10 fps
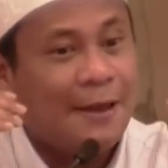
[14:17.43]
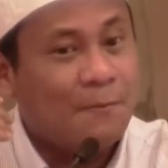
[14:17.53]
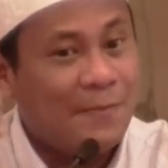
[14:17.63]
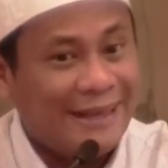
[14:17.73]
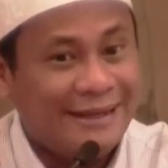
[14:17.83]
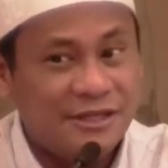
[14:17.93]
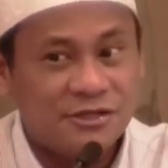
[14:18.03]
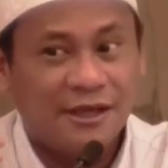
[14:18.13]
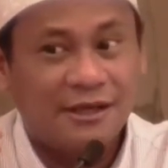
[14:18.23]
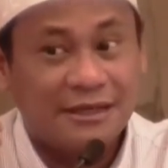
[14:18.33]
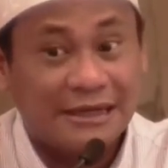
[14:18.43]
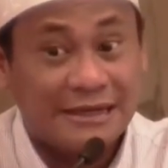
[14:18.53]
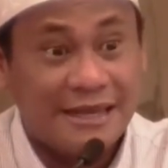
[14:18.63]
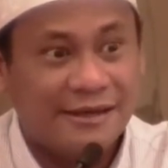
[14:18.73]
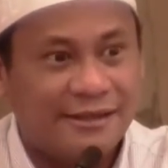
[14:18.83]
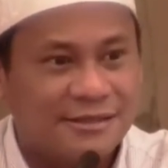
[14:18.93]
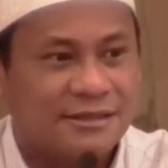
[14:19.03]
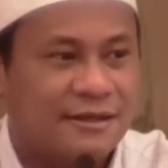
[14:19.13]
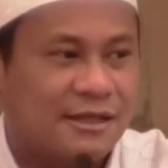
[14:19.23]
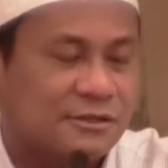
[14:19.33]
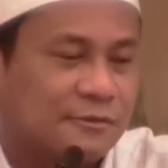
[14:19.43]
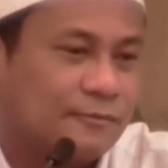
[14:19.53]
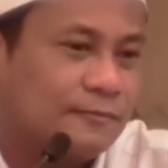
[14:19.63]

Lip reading: manage and create His creation.